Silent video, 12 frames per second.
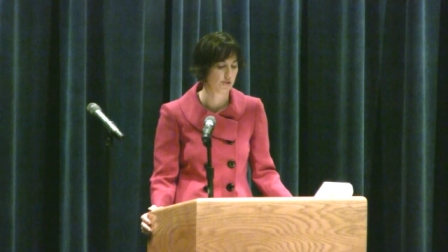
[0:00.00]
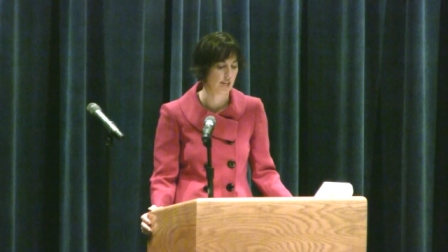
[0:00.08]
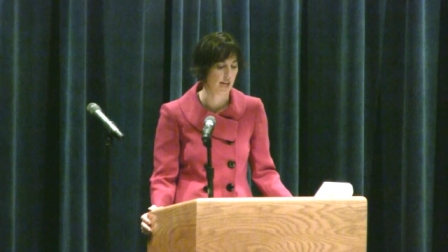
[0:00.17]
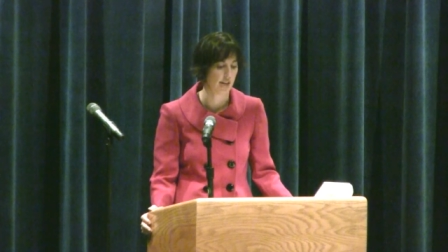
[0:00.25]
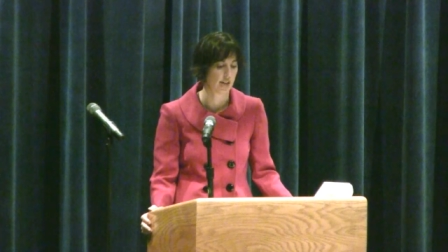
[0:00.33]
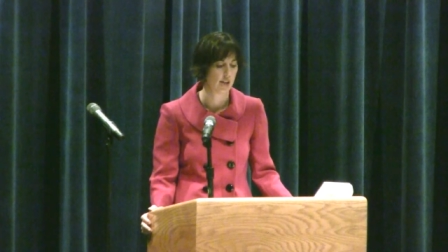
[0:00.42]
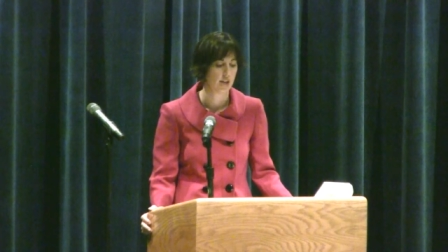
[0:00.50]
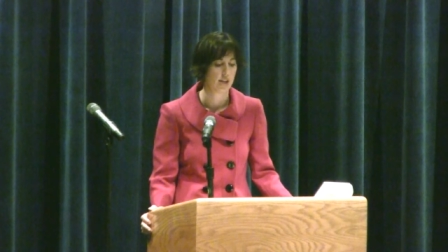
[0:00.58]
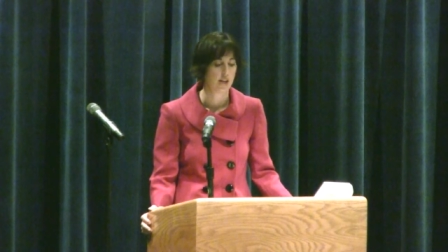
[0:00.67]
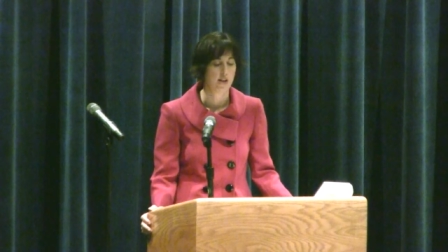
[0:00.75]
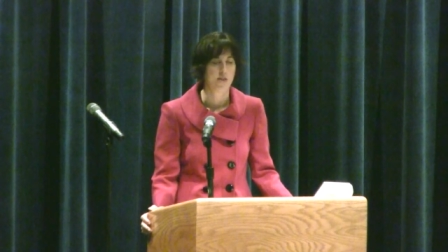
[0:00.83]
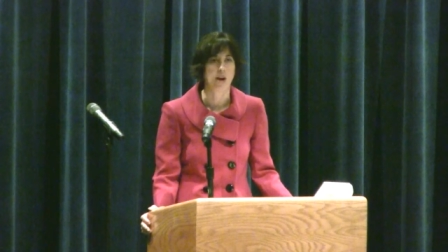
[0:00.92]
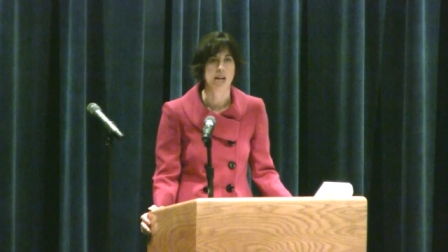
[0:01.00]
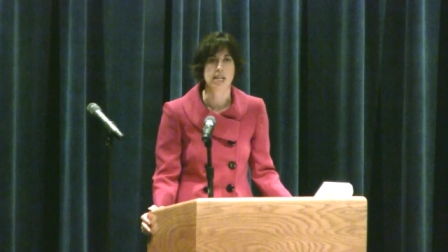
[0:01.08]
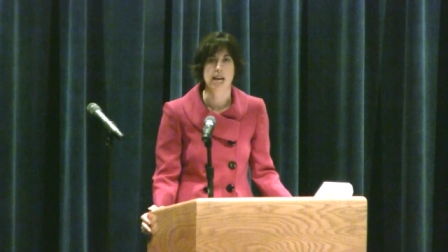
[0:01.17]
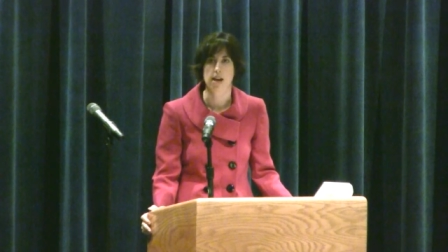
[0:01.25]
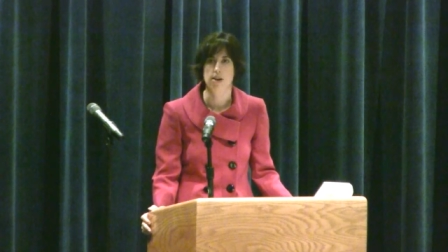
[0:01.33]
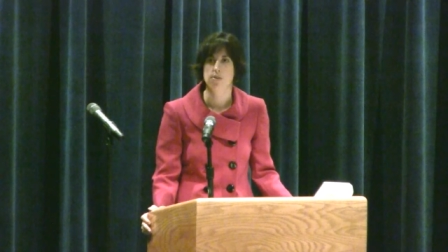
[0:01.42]
to take right
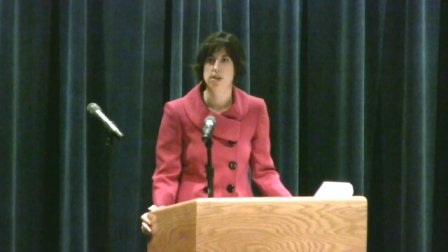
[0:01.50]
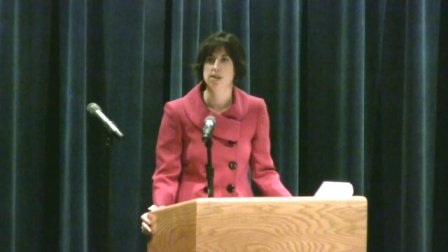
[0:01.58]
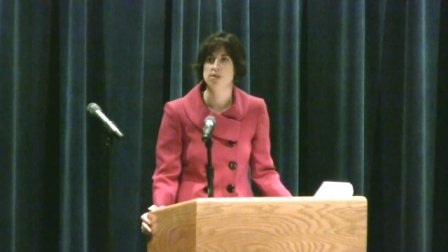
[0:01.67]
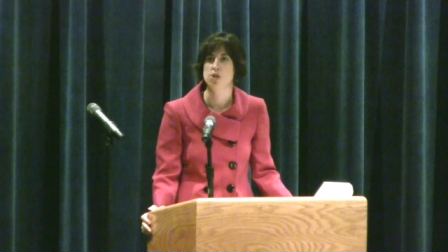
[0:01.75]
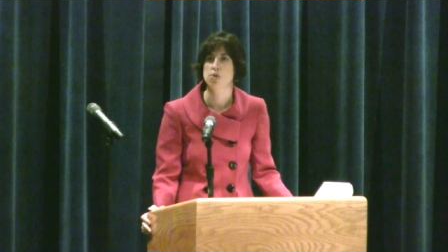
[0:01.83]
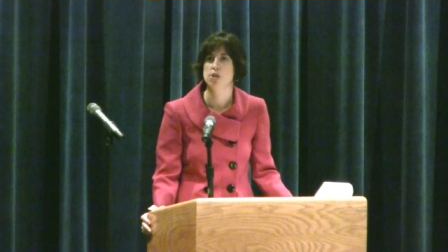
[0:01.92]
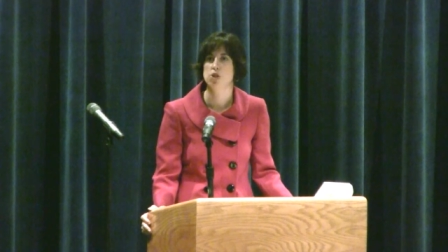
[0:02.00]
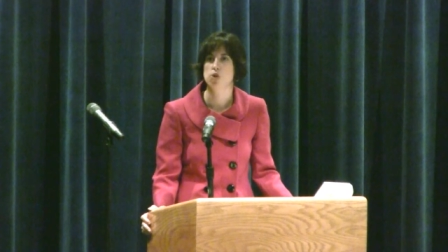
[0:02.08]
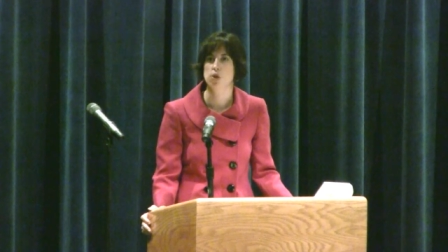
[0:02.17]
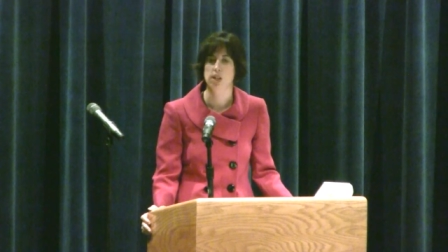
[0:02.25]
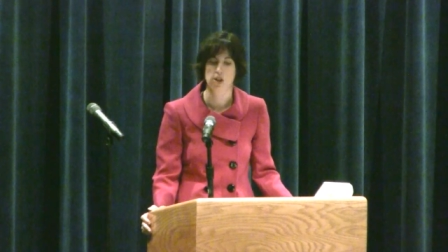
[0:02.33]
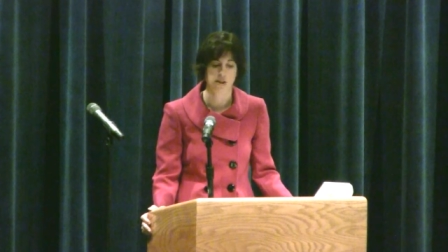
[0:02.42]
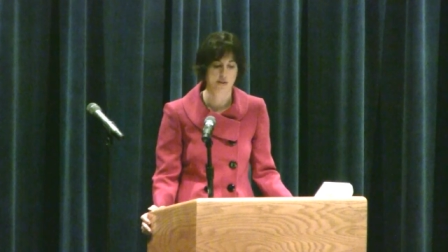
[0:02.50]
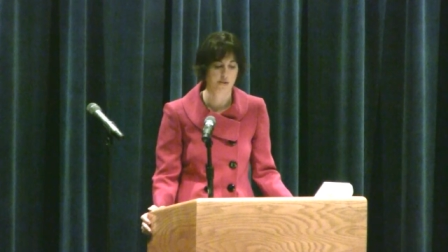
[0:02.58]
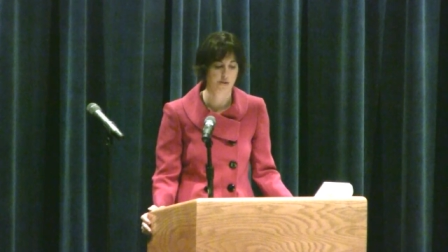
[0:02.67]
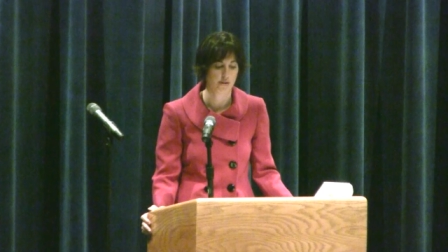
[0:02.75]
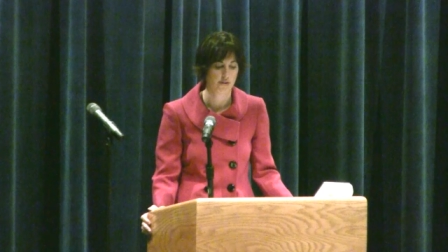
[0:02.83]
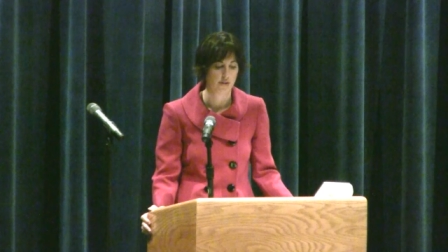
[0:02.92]
now is to enjoy law
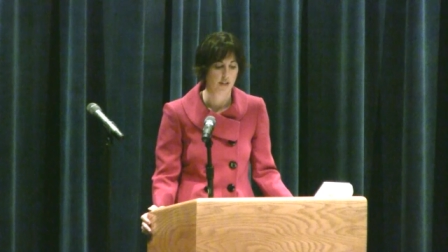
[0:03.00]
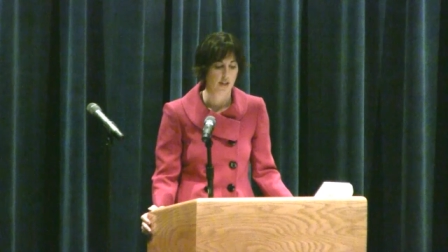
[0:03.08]
school.